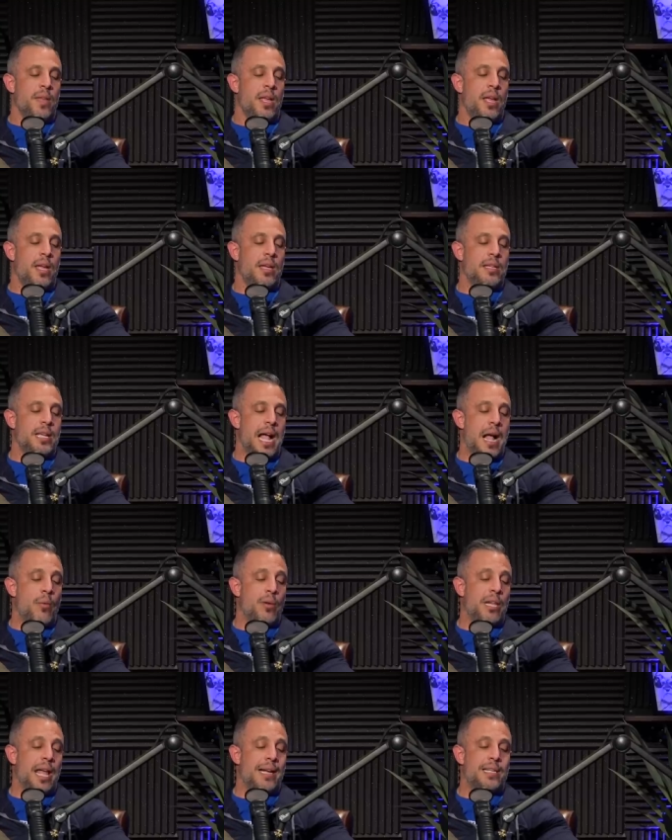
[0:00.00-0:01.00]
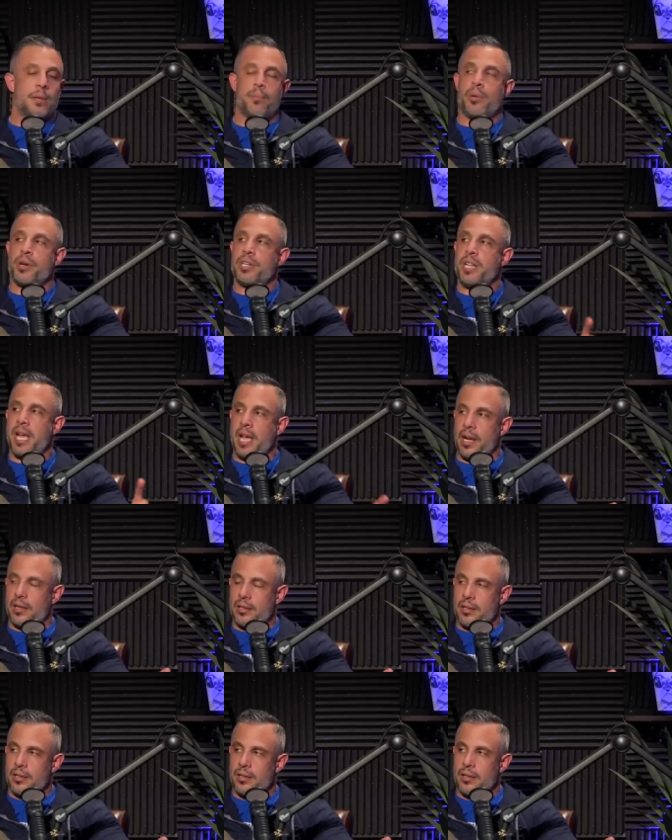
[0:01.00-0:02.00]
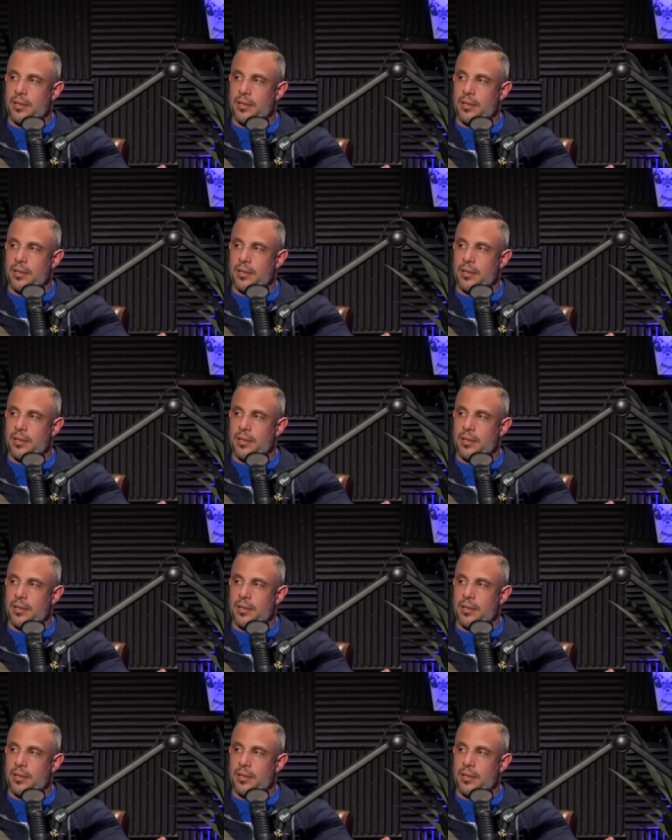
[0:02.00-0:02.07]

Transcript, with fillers: is I would like to predict